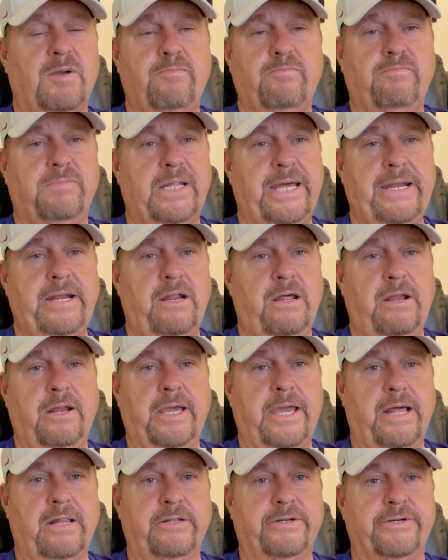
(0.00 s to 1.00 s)
plan it on a
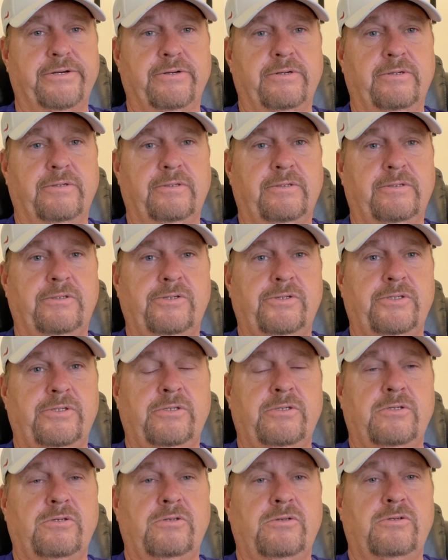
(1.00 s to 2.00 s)
calendar.
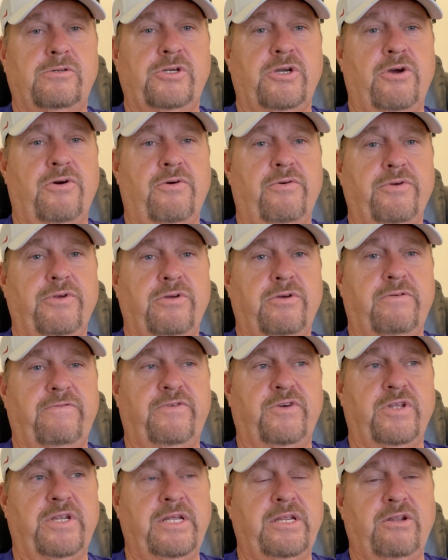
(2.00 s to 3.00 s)
If
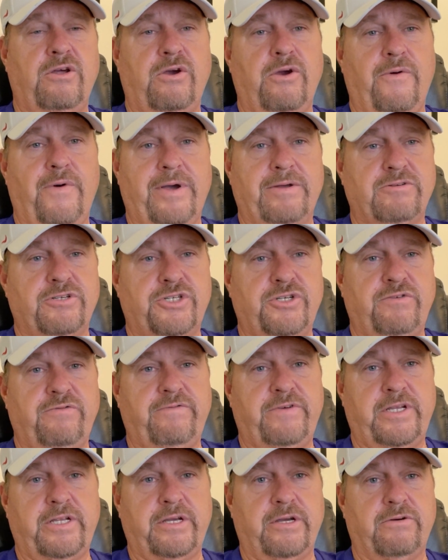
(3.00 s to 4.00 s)
you need to go out and shoot
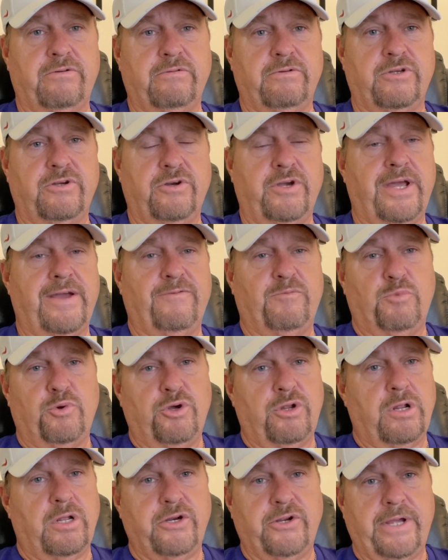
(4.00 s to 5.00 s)
video, you're gonna have to put
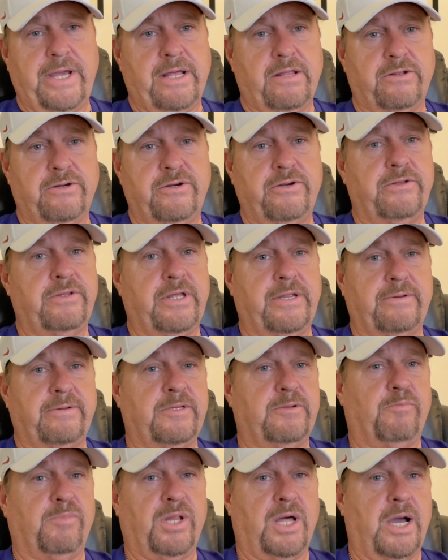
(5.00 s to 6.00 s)
it on your calendar
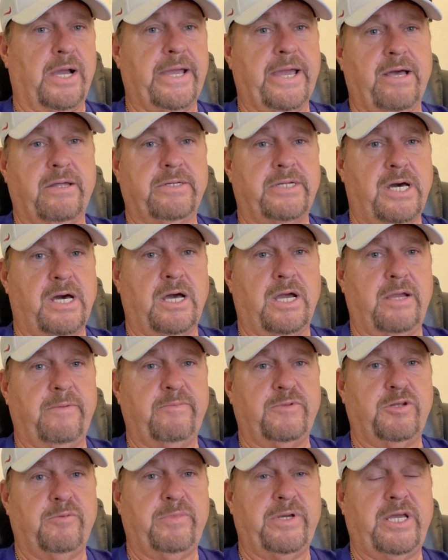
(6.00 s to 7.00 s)
to block out time
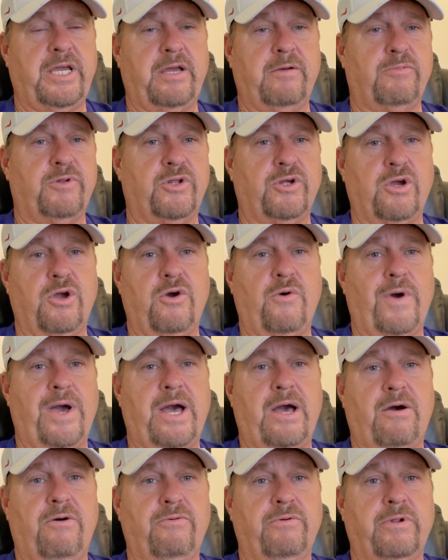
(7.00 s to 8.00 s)
to be able to go
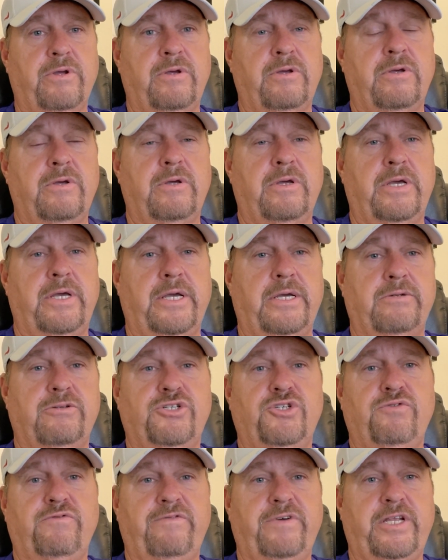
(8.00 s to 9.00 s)
out and
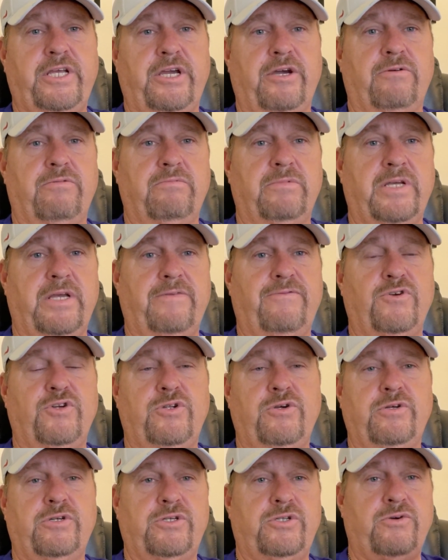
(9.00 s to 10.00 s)
shoot video. If you're
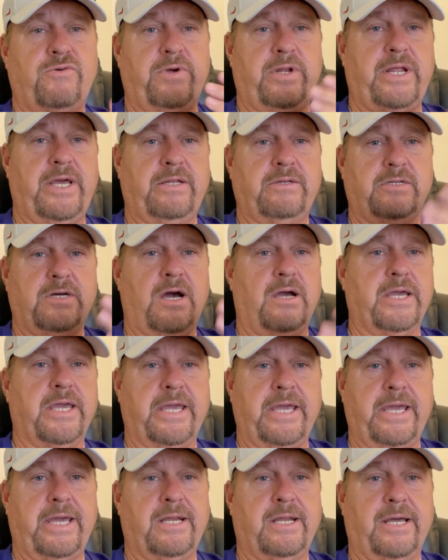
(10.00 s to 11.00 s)
just doing talking
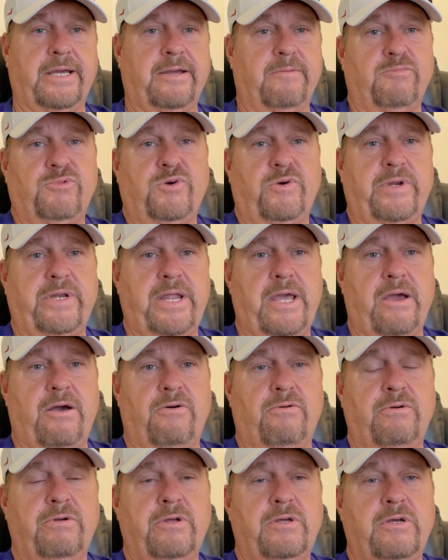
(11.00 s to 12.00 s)
head like I'm doing
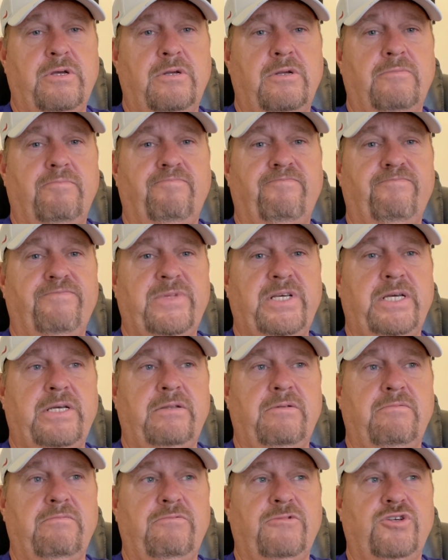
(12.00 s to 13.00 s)
now,
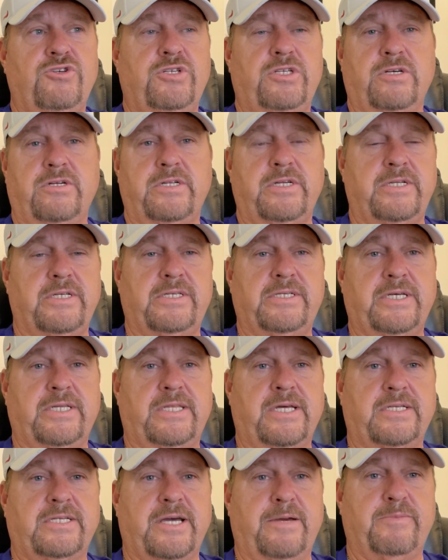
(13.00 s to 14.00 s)
then you still need to set
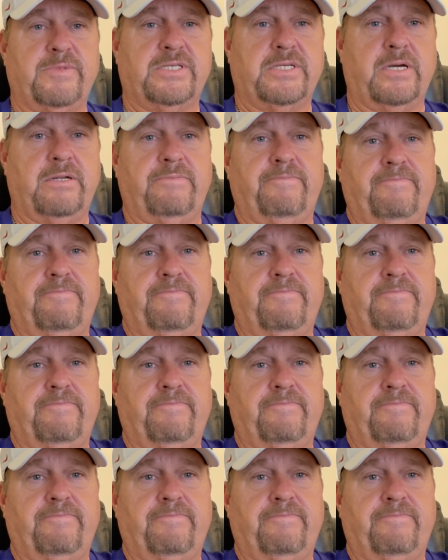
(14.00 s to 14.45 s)
that time aside.